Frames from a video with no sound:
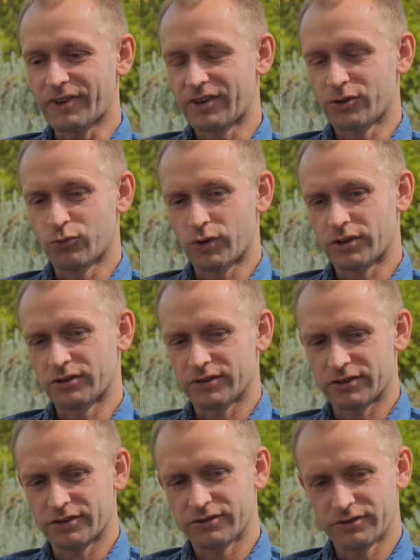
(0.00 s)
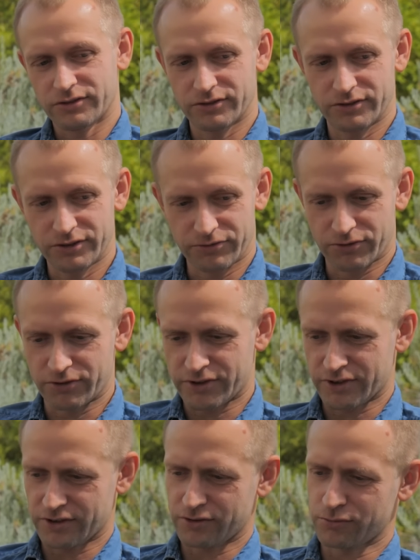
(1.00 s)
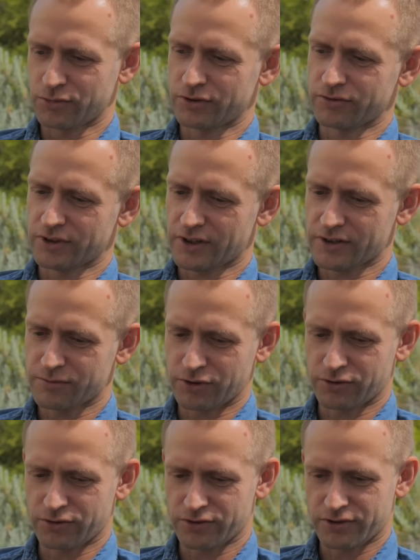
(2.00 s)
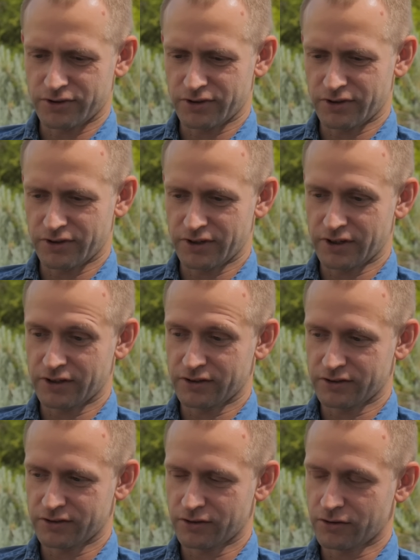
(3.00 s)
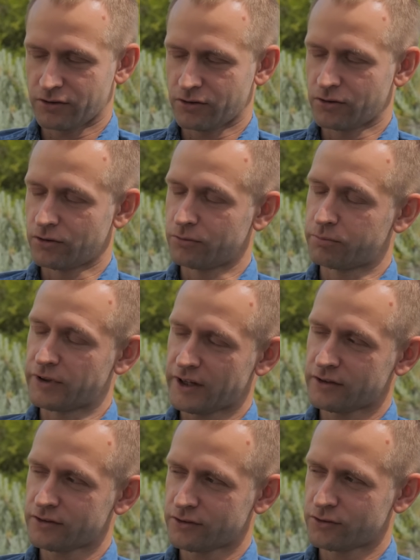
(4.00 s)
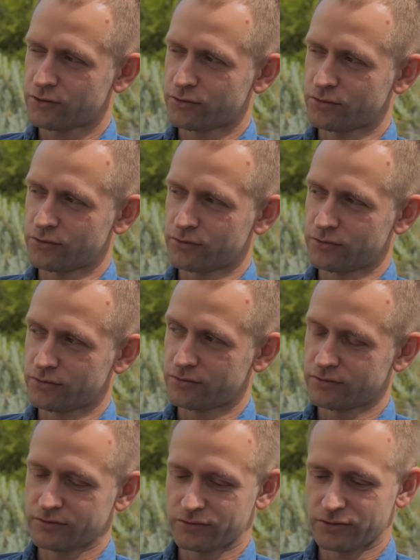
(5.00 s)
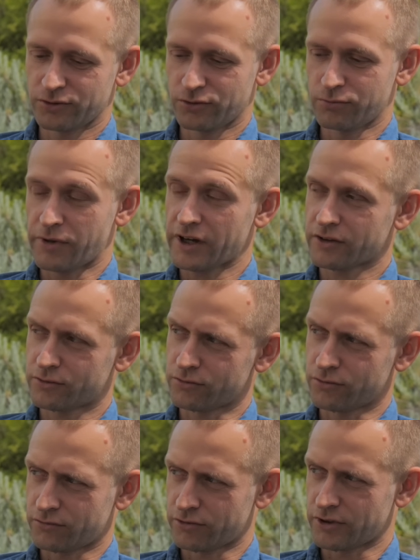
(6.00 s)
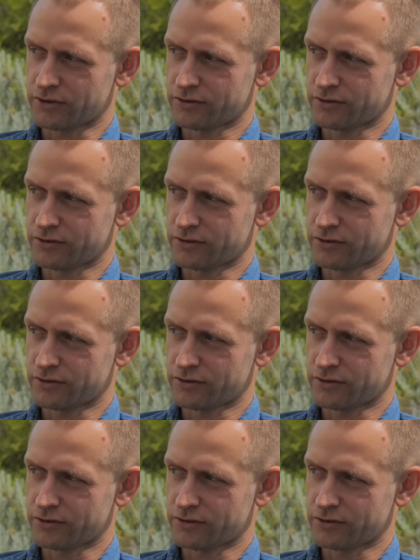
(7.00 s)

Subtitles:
one difference between us because they all plan to go back to Ukraine.